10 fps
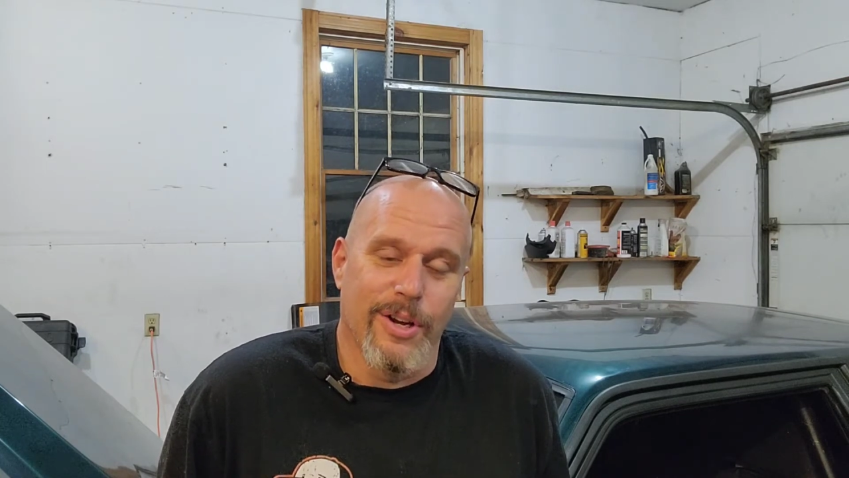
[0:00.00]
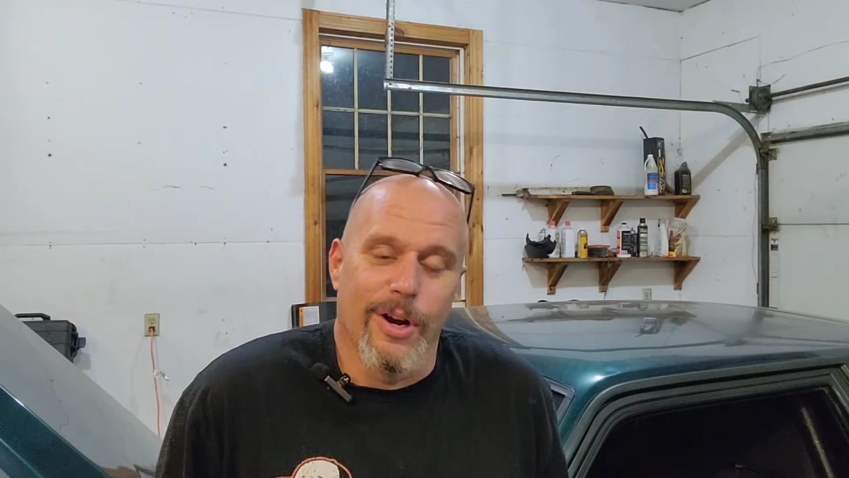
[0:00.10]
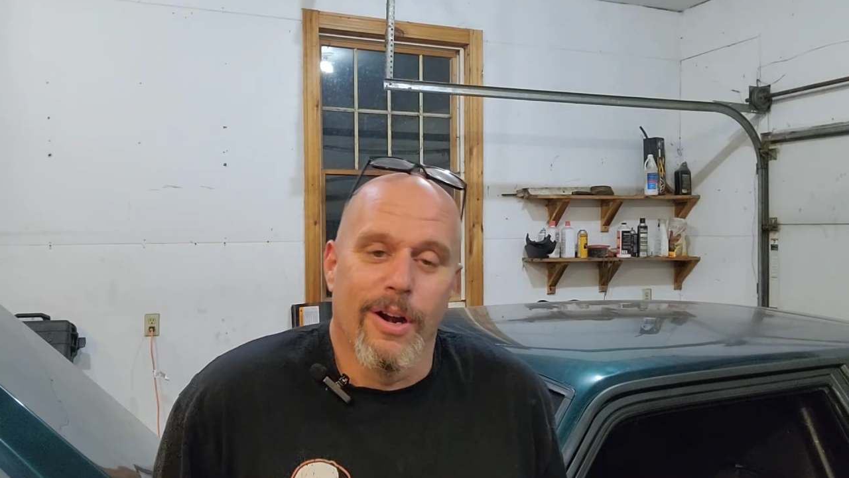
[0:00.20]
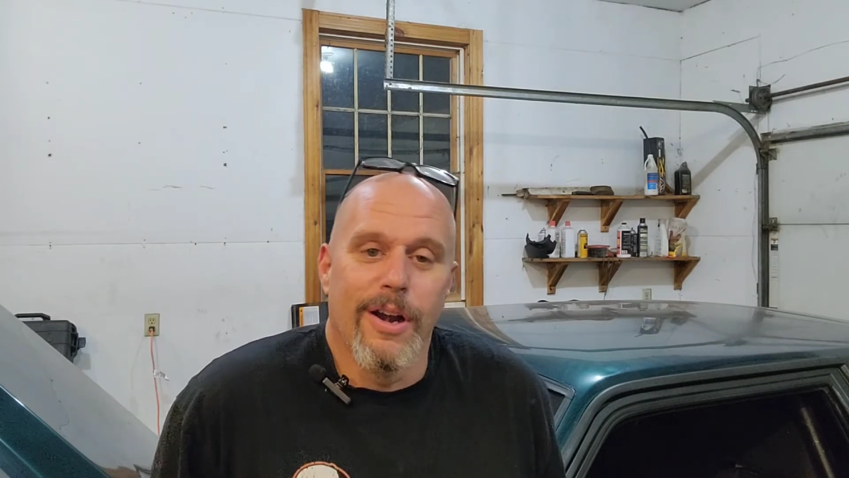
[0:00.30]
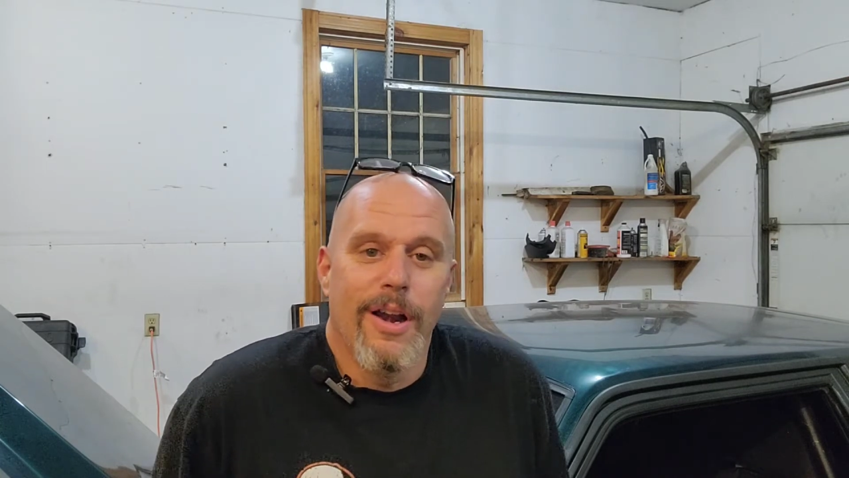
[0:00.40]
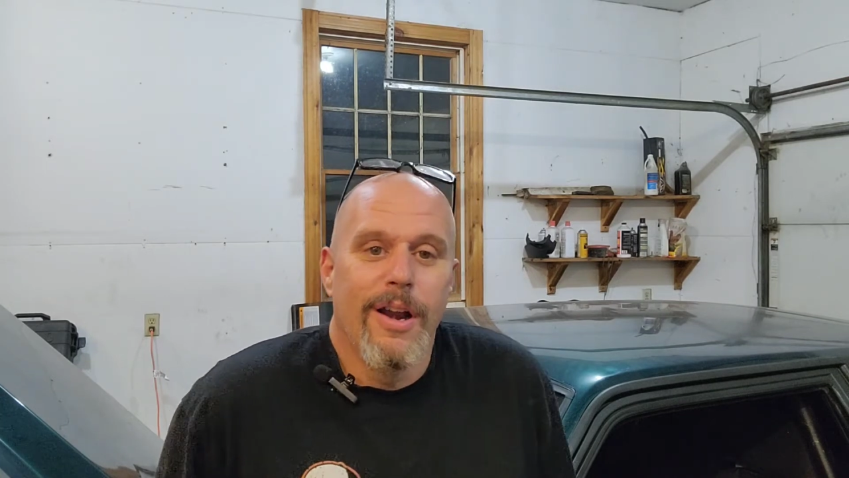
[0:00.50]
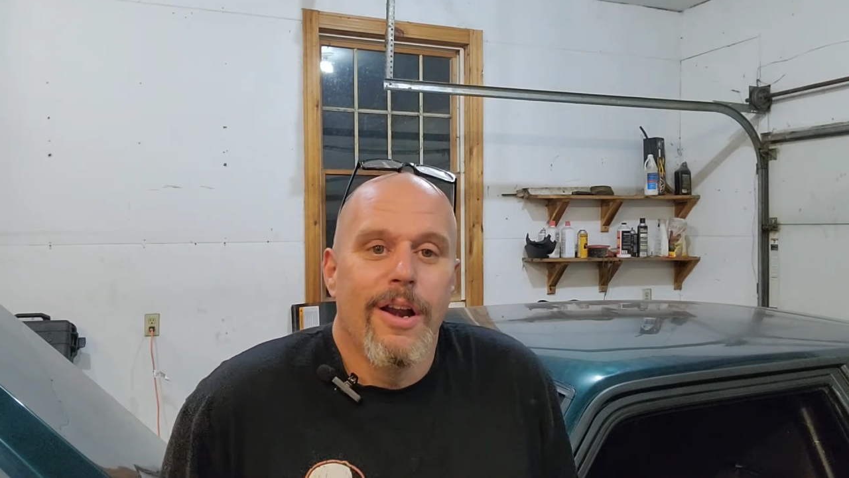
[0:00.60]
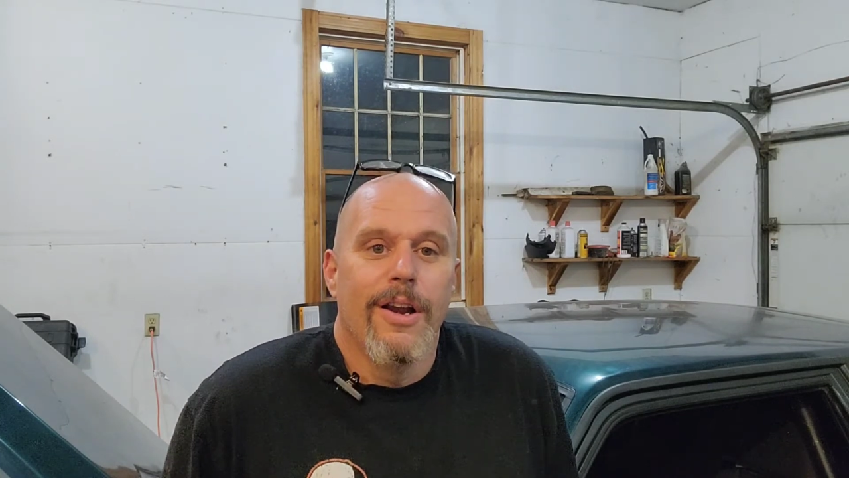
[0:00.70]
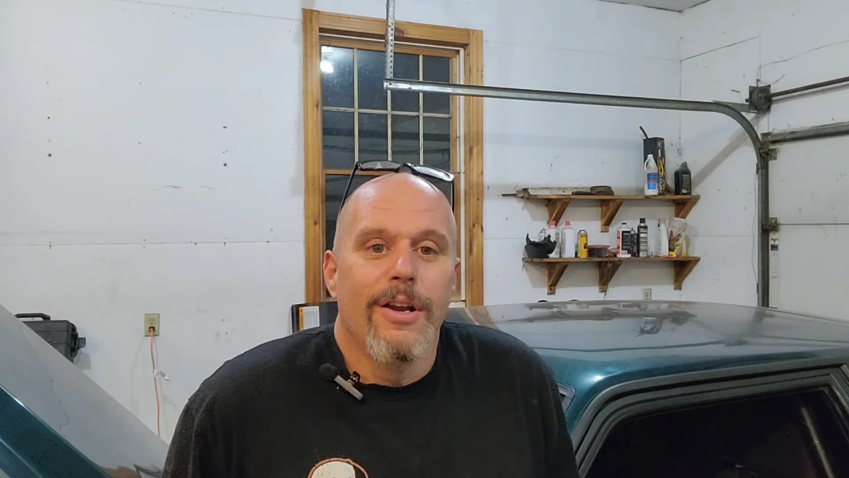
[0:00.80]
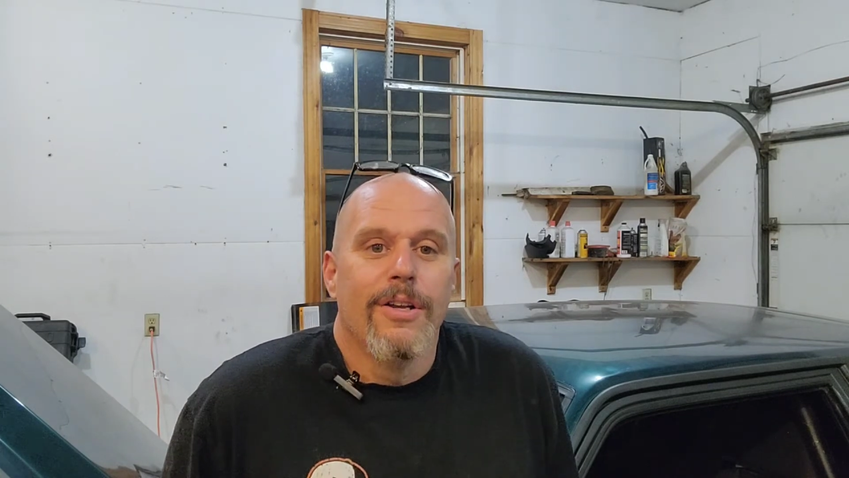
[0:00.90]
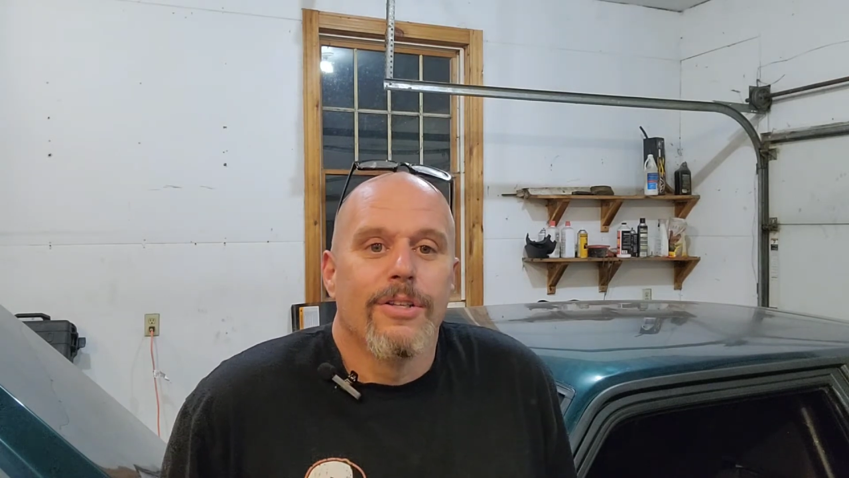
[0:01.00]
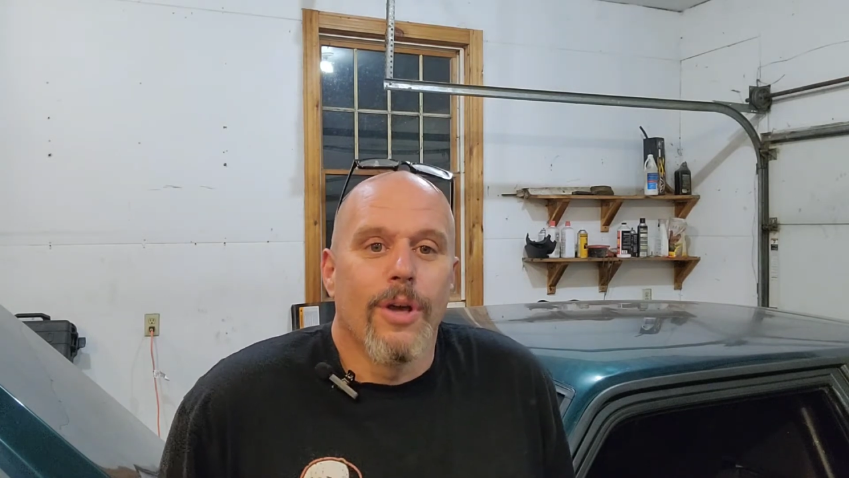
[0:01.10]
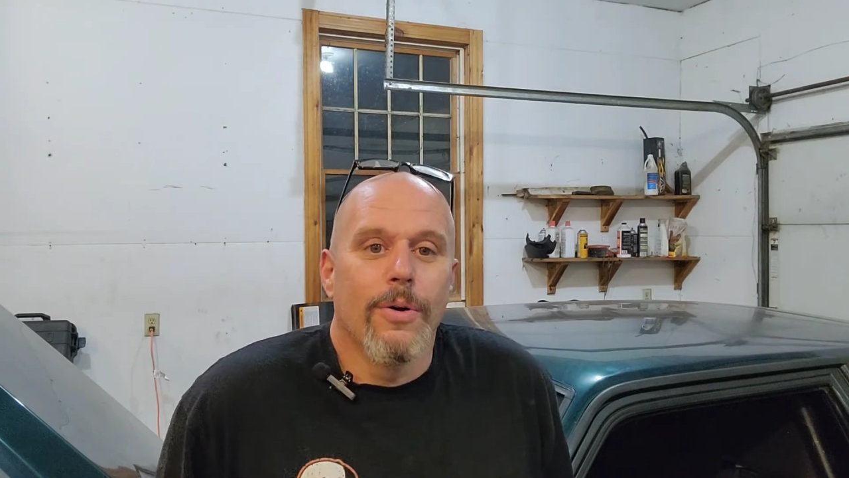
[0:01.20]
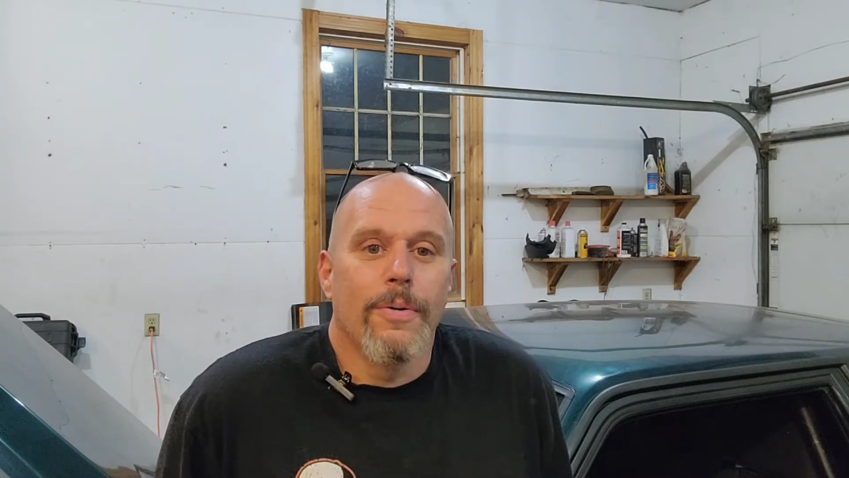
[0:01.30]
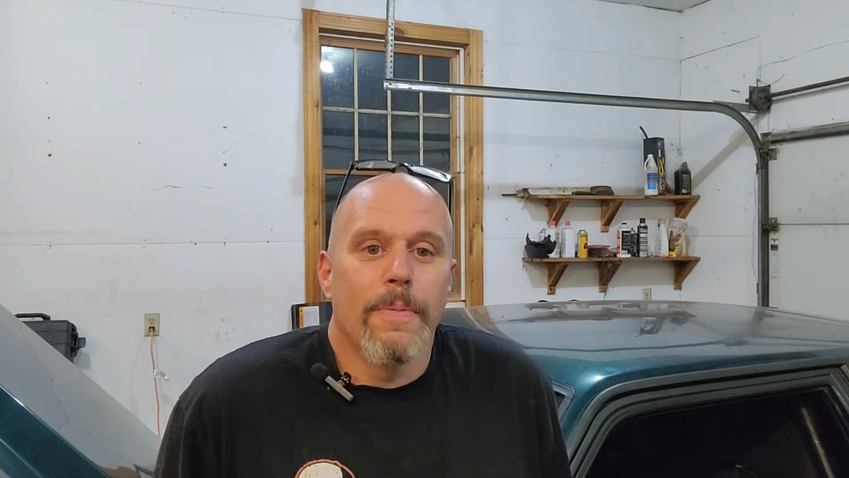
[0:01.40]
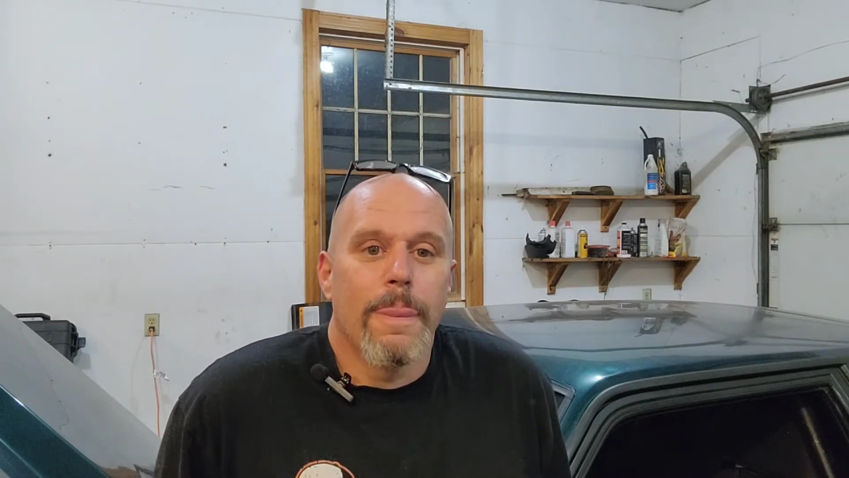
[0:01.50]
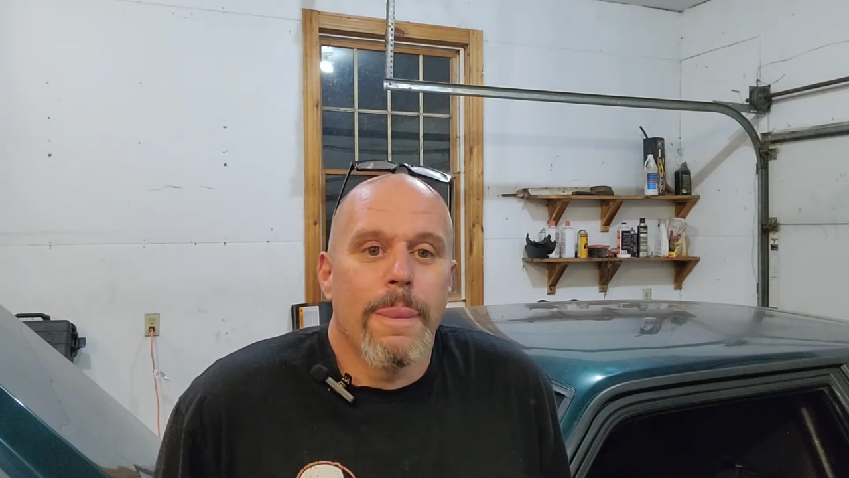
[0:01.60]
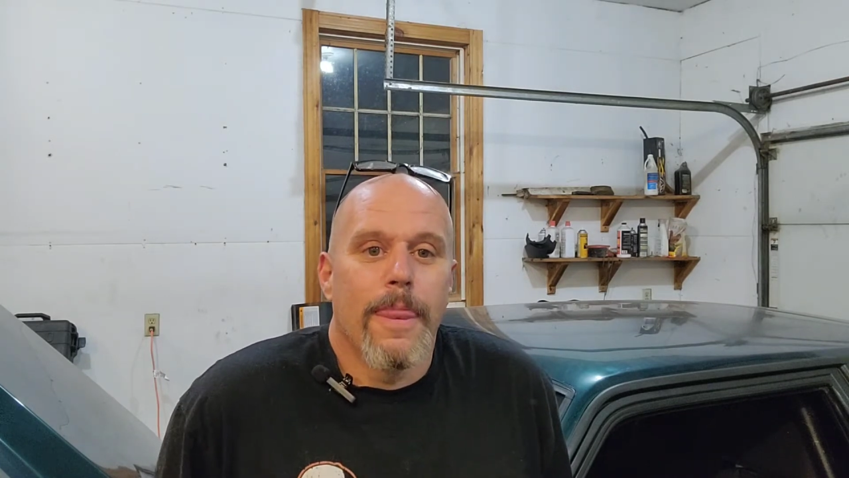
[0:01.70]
car. So